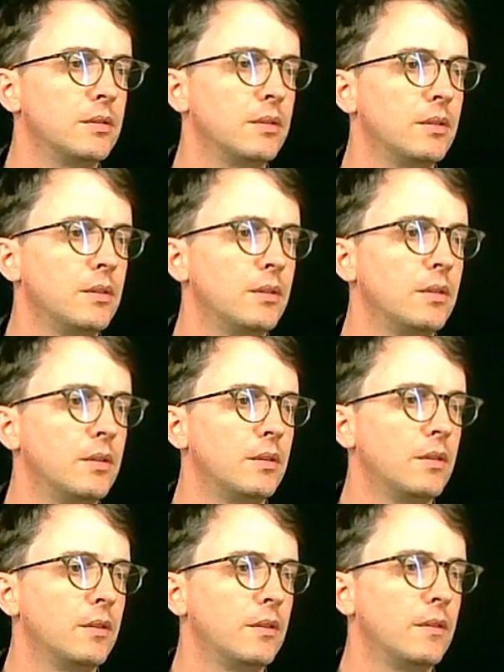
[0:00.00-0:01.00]

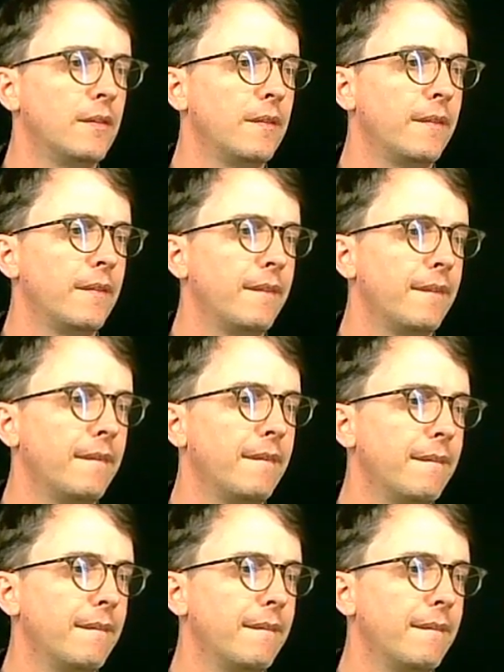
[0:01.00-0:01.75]
Nobody speaks.